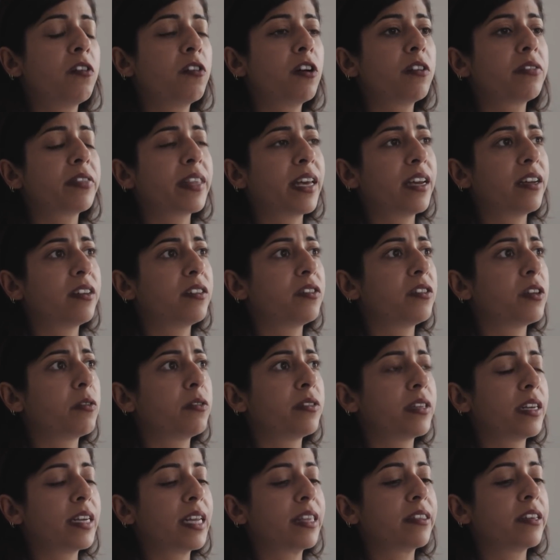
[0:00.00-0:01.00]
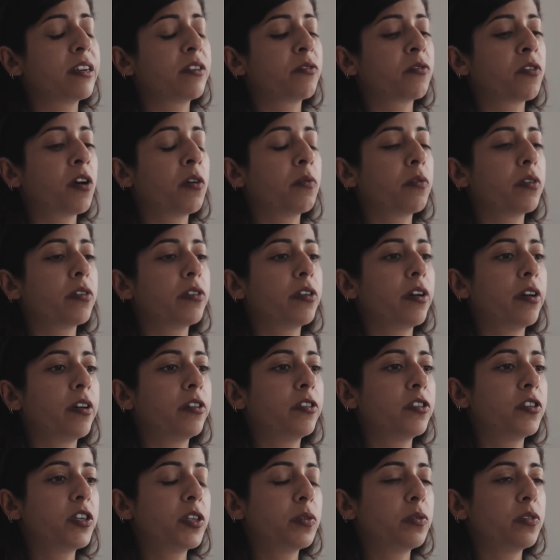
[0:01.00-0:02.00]
not that there was anything wrong with
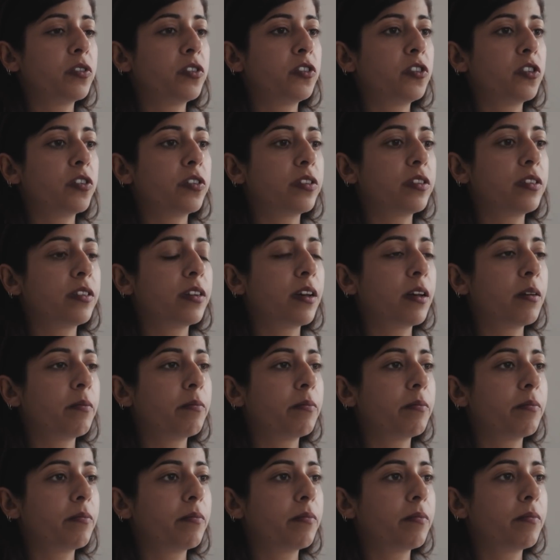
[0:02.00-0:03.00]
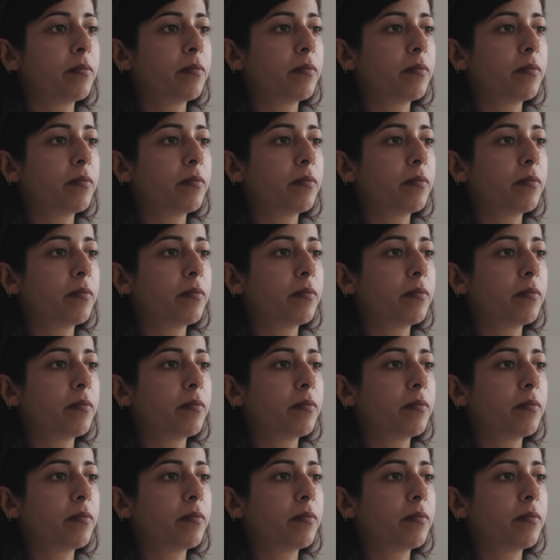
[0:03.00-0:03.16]
her, she was just, um,